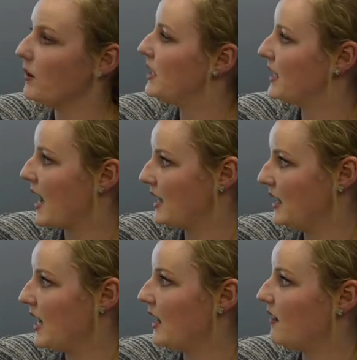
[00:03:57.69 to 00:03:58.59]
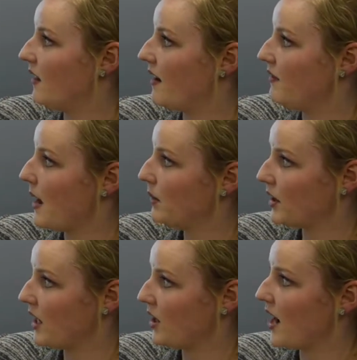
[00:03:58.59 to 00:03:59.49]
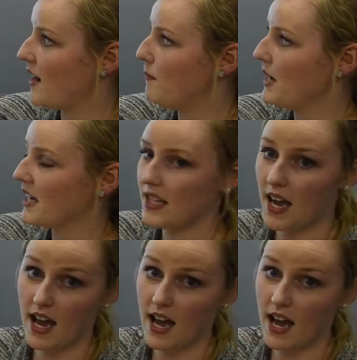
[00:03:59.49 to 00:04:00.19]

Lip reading: We decided to take the Lifetime Learning Credit because they